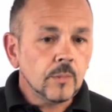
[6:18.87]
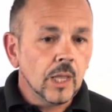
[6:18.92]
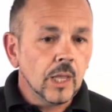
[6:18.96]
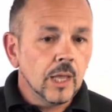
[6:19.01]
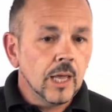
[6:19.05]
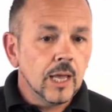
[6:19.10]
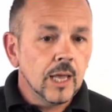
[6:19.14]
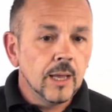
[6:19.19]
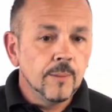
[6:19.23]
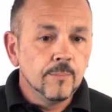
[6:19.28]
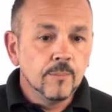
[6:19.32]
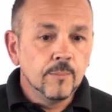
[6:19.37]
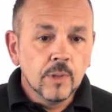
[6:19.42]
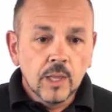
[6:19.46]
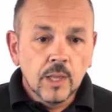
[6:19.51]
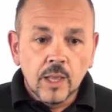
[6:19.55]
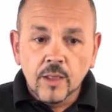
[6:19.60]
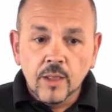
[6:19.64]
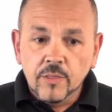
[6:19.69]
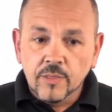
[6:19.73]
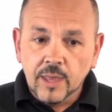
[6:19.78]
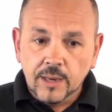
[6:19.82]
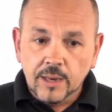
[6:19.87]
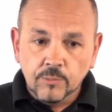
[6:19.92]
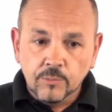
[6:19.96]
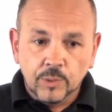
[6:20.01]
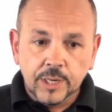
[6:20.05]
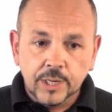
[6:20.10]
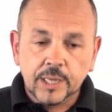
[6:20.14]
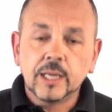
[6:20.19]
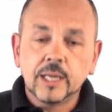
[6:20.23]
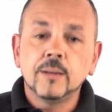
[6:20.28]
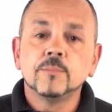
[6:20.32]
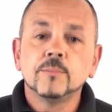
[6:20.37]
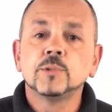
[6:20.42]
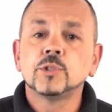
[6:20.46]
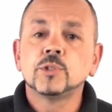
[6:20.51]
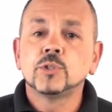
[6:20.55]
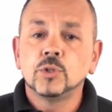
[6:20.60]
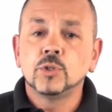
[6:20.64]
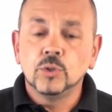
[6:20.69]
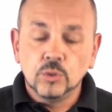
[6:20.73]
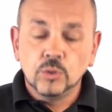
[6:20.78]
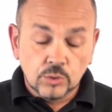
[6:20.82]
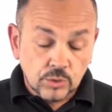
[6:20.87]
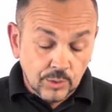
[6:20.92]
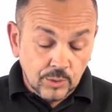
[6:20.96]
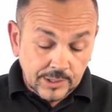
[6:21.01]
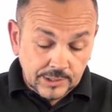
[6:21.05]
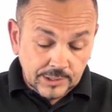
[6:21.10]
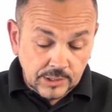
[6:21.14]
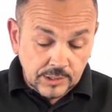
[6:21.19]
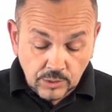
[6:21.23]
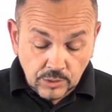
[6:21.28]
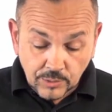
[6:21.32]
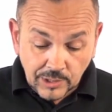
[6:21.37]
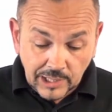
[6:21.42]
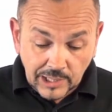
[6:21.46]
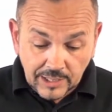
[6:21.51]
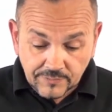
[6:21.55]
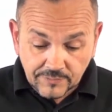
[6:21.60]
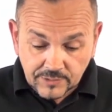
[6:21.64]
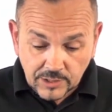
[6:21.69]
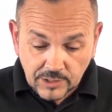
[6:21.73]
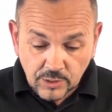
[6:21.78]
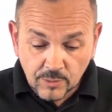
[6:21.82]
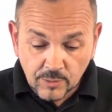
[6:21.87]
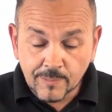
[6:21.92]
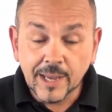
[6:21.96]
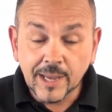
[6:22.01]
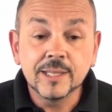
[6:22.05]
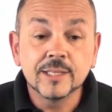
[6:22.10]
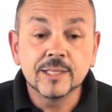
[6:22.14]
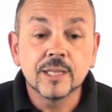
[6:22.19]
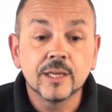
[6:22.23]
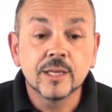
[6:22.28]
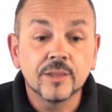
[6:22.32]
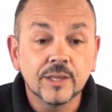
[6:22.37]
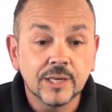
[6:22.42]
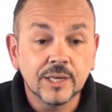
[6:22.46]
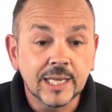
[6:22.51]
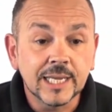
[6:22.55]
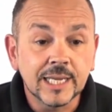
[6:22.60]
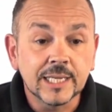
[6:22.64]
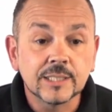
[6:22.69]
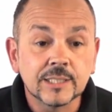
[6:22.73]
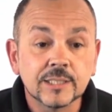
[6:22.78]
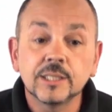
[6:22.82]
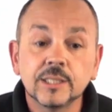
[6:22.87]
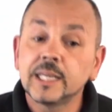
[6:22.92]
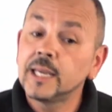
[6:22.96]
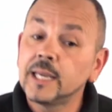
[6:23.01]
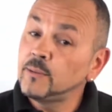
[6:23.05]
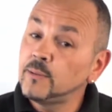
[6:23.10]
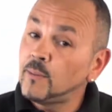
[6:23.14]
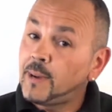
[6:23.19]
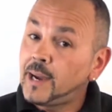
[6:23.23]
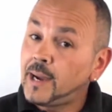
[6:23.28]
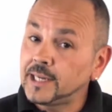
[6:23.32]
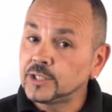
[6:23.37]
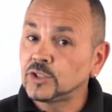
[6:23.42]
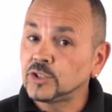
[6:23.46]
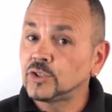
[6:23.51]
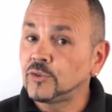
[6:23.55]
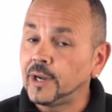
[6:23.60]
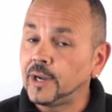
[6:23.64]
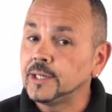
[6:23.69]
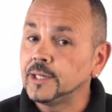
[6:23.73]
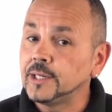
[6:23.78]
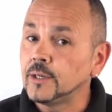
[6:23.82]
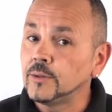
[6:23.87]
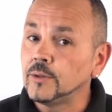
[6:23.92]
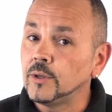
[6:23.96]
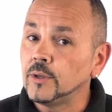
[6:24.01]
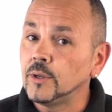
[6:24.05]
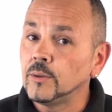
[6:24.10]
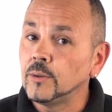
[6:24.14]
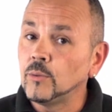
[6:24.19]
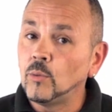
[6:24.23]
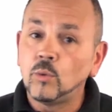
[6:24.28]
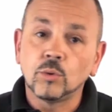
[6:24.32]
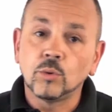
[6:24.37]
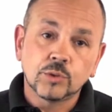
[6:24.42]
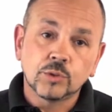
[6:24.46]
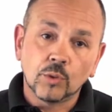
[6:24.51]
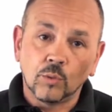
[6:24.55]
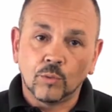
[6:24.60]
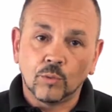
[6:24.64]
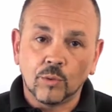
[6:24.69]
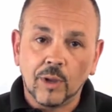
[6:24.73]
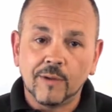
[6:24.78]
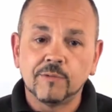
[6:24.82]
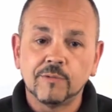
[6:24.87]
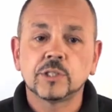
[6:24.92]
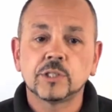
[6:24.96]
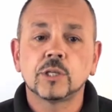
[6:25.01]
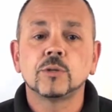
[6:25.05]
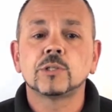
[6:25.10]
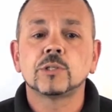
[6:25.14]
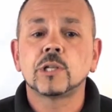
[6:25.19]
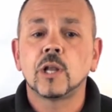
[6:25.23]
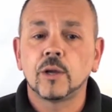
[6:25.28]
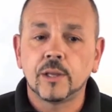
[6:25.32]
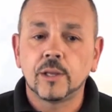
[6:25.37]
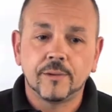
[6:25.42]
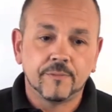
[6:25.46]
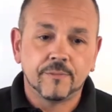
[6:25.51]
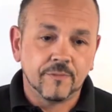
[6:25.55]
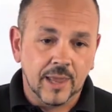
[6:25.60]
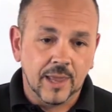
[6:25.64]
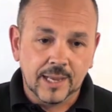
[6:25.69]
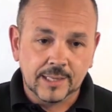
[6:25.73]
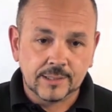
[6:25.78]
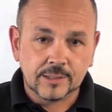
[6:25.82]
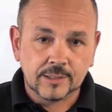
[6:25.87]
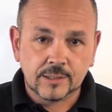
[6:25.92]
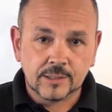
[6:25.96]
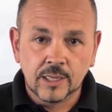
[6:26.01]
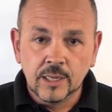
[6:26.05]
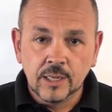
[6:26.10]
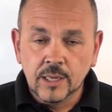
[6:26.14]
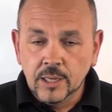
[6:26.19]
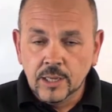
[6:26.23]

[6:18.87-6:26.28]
Then when it comes to actually doing the lifting, you bend at the knees and you keep your back straight, don't you? Or ever so slightly faced.